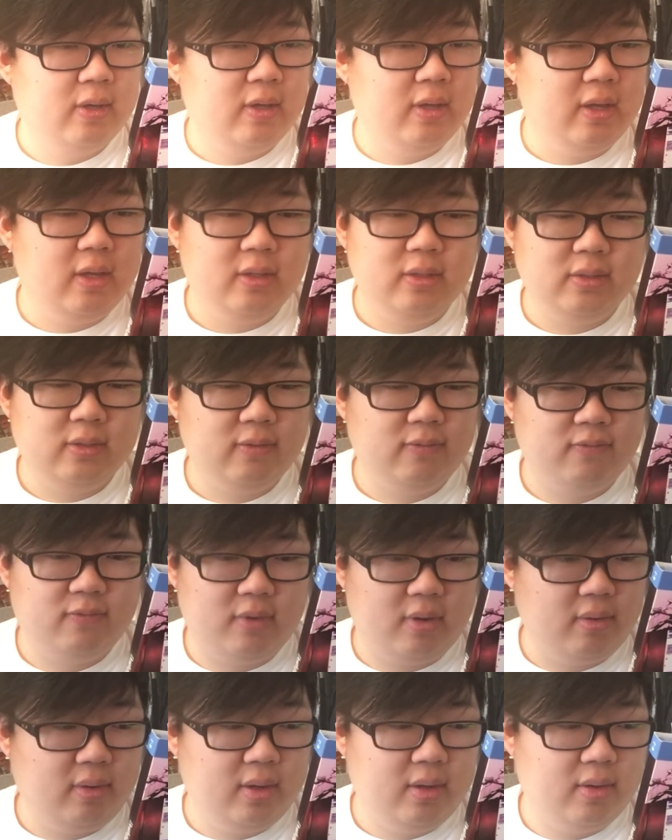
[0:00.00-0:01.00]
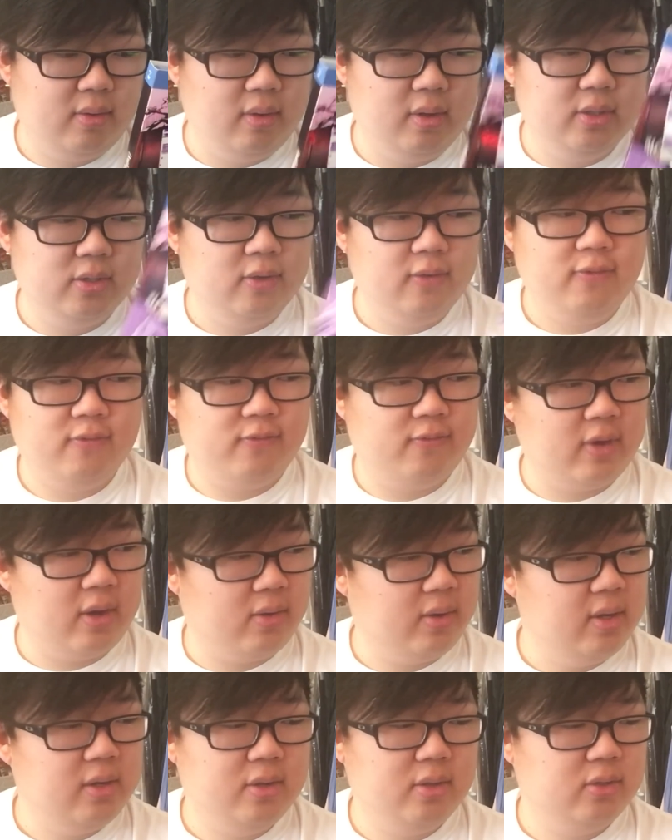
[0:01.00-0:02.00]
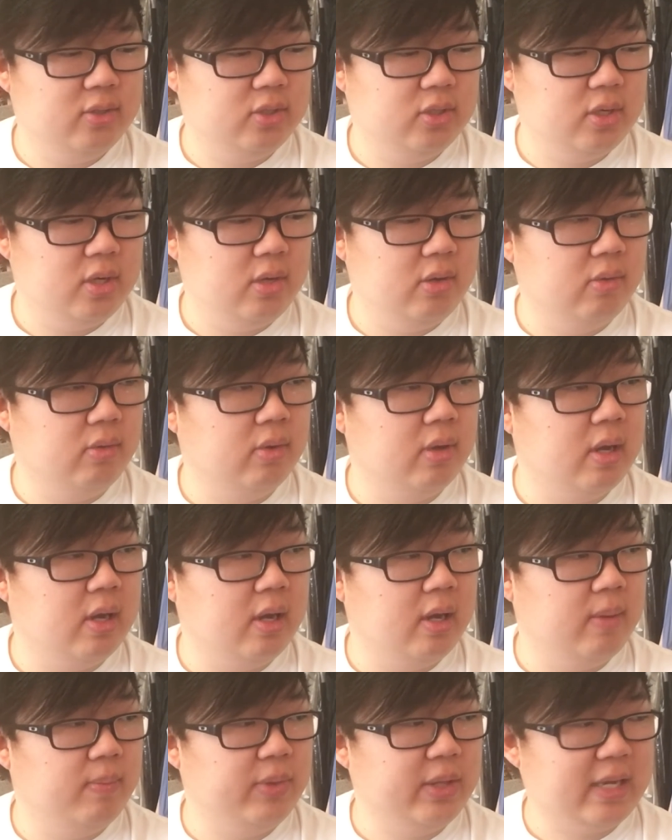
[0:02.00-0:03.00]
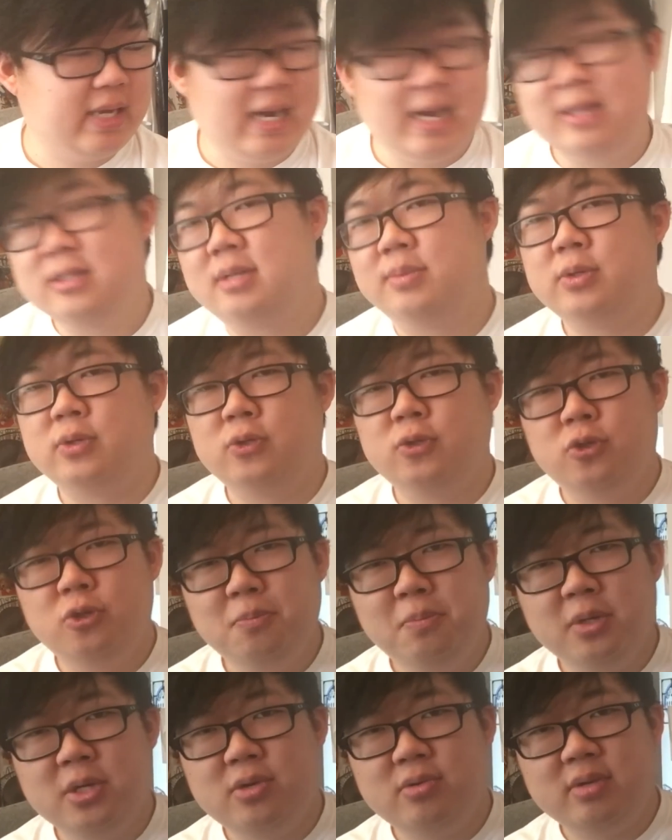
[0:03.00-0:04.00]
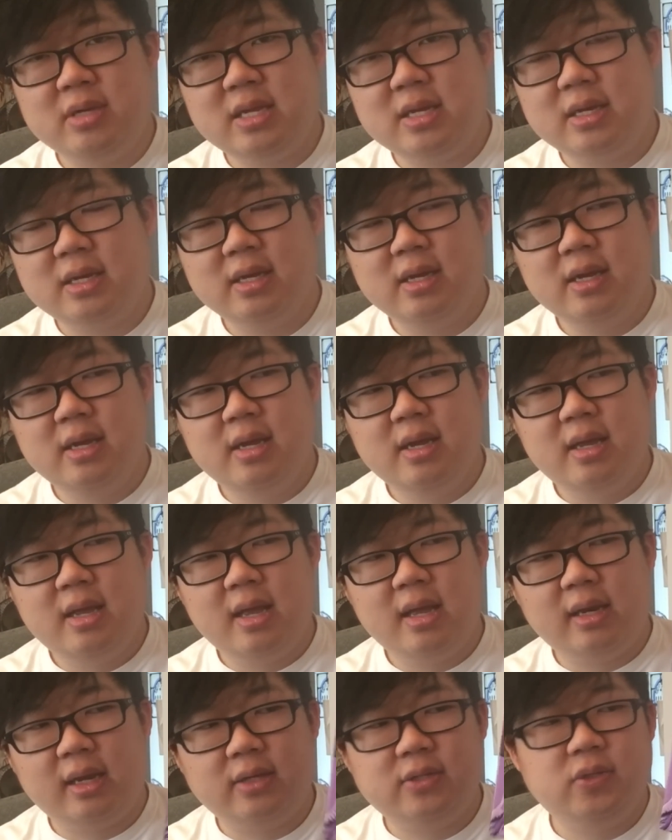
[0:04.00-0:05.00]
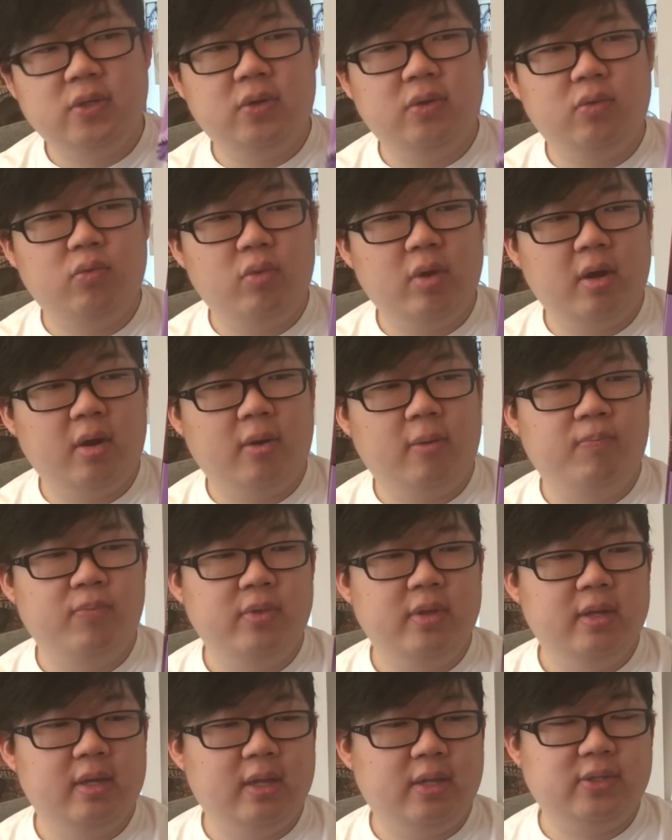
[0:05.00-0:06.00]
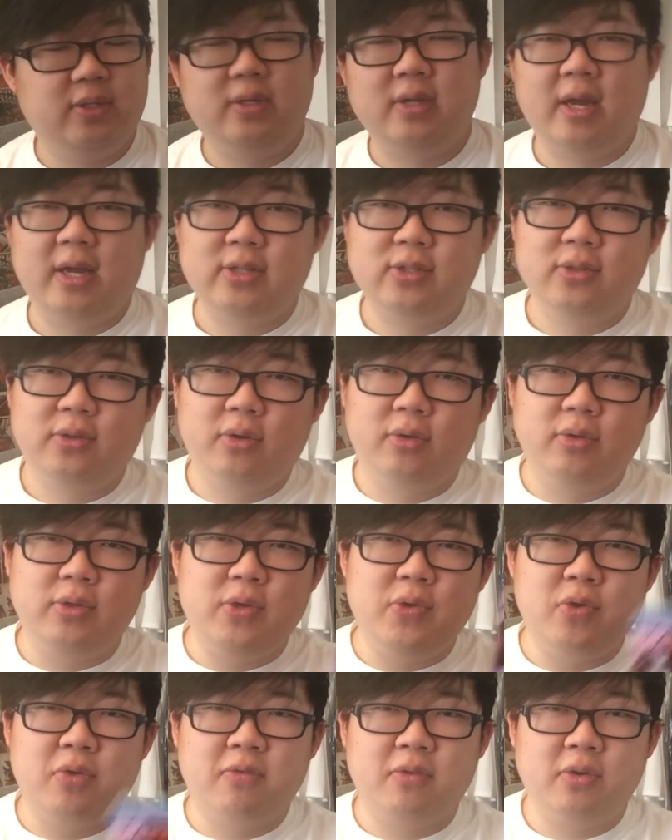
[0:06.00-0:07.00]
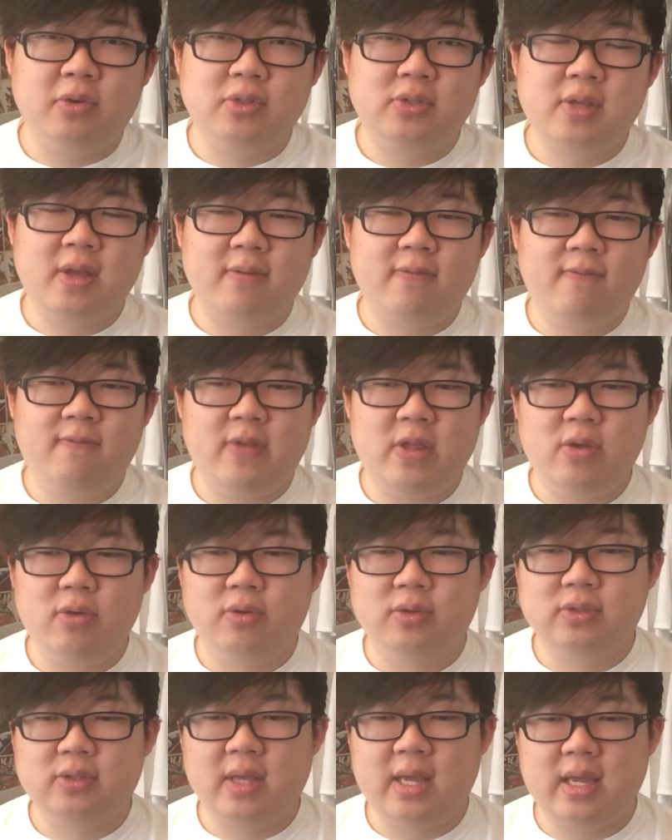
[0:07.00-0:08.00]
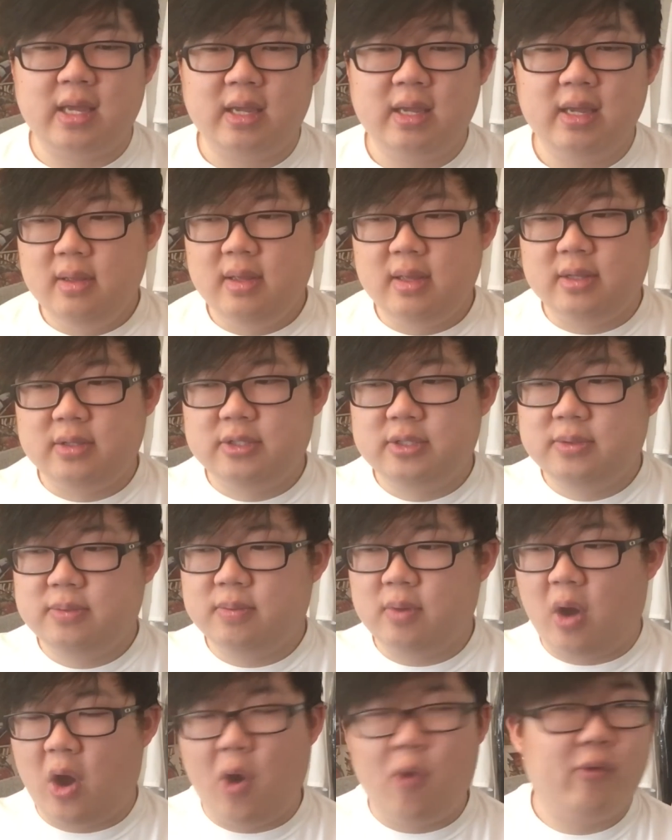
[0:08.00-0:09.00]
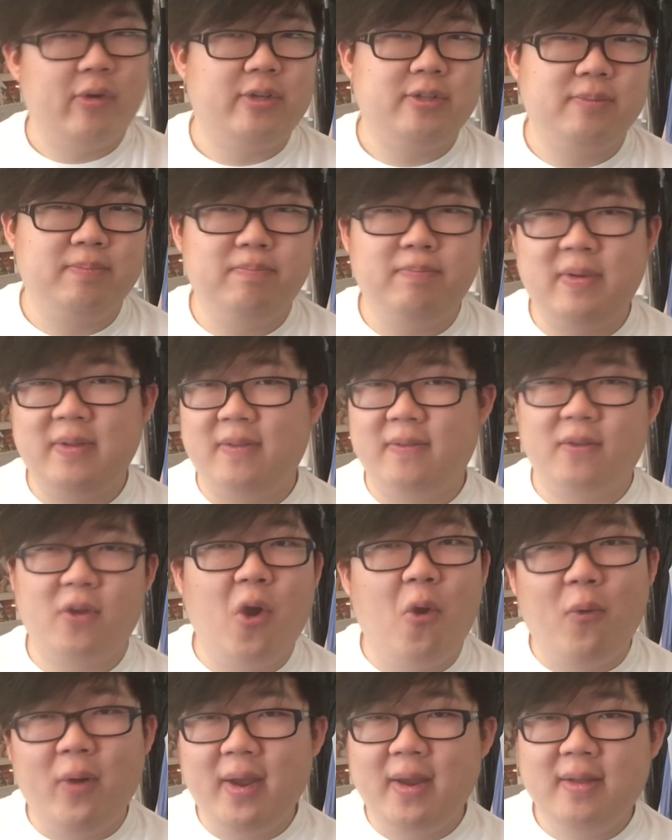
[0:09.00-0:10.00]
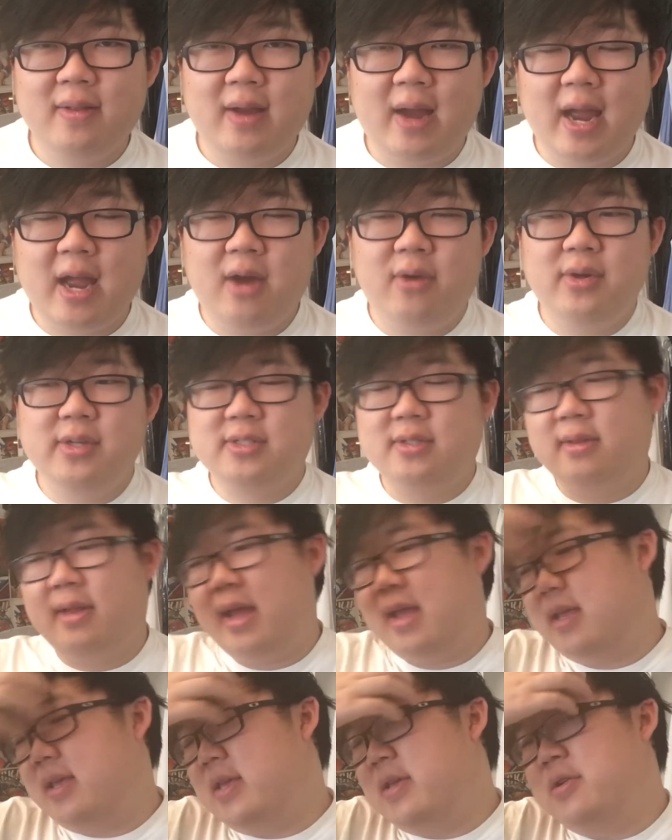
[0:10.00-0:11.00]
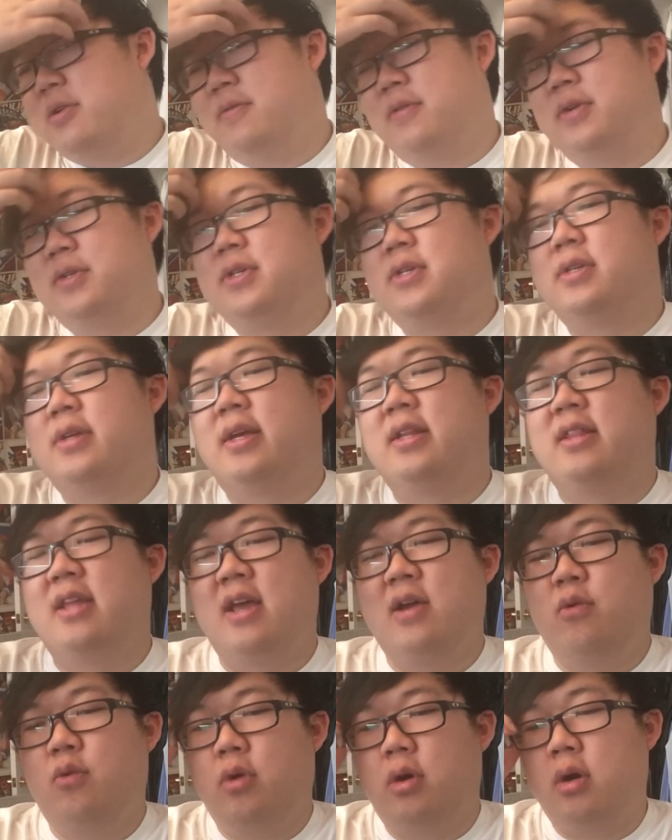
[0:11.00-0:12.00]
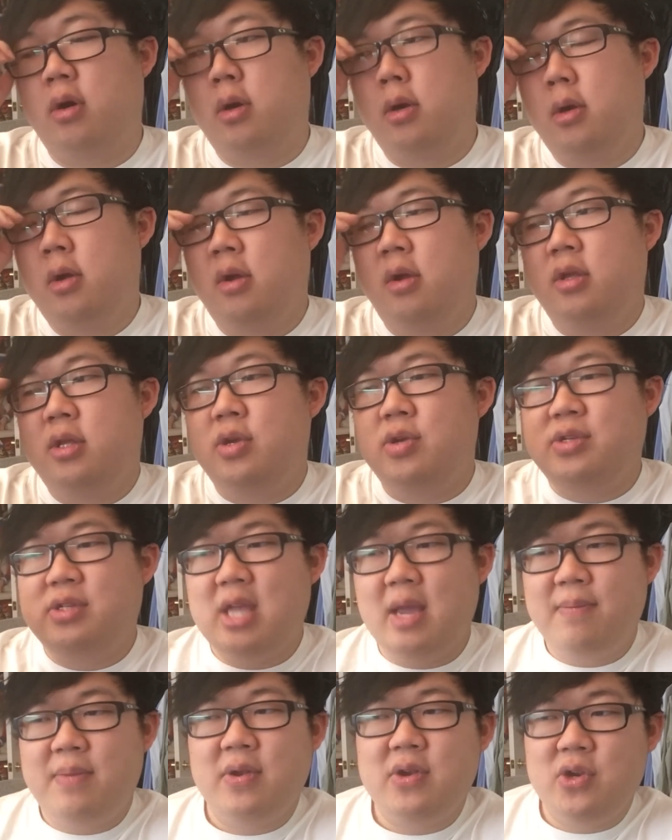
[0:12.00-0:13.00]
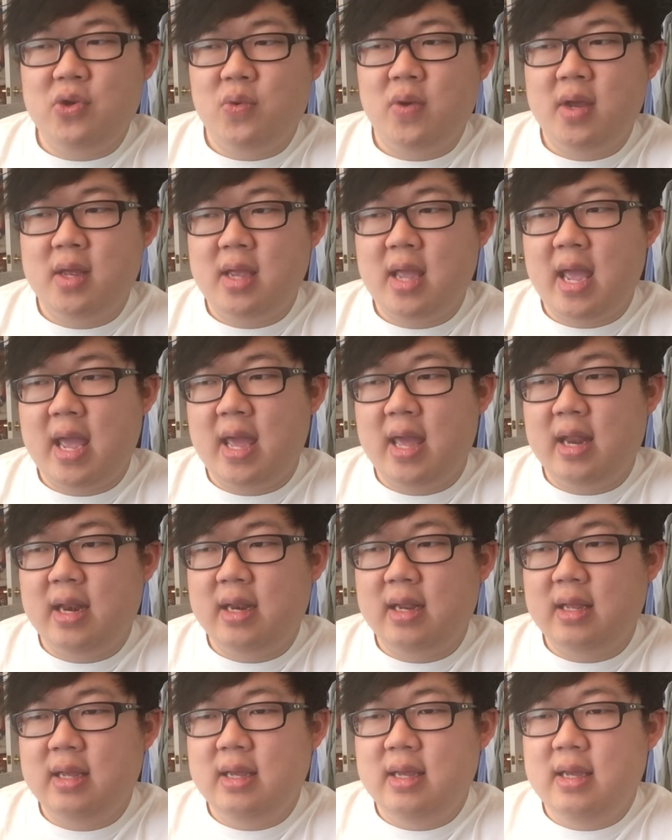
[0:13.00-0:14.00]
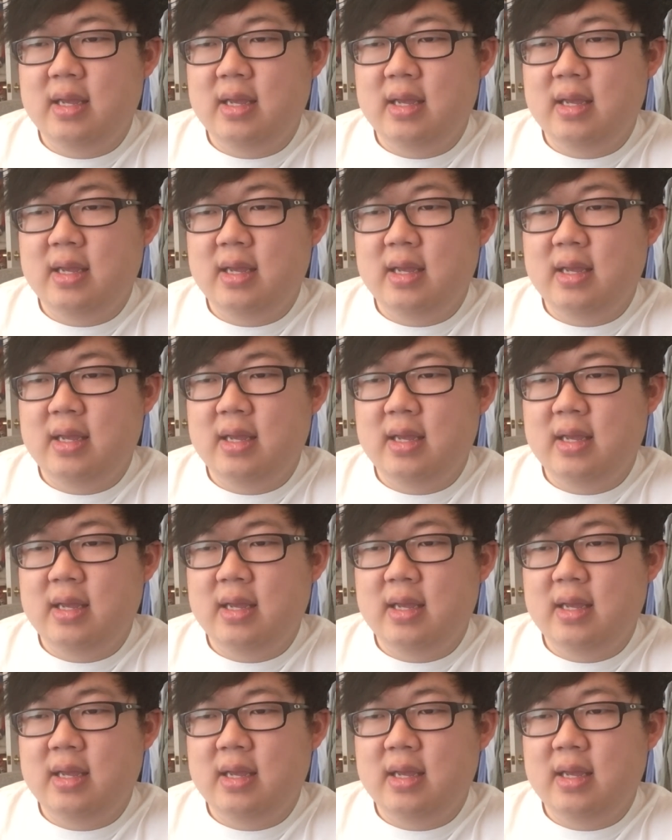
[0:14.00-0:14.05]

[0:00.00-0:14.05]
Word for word: It's a very it's a very good show. Um, the concept is super unique and executed well. It has a nice little universe that feels like it's always been going. I always like universes like that where you step into it and